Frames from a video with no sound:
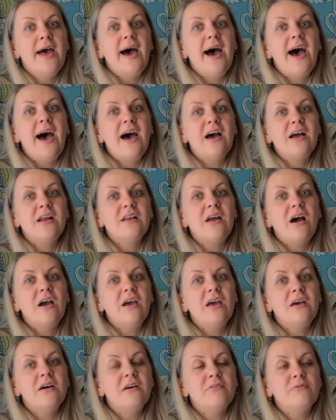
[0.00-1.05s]
And I
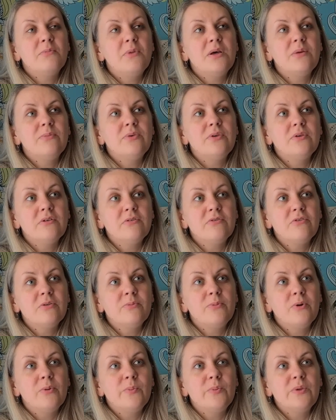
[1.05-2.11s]
have my beautiful
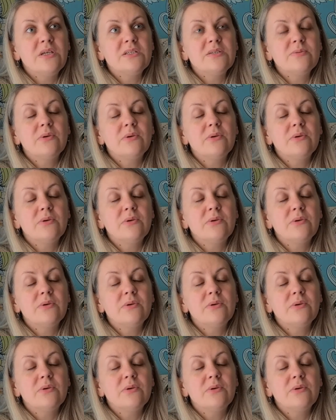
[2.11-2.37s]
poppies.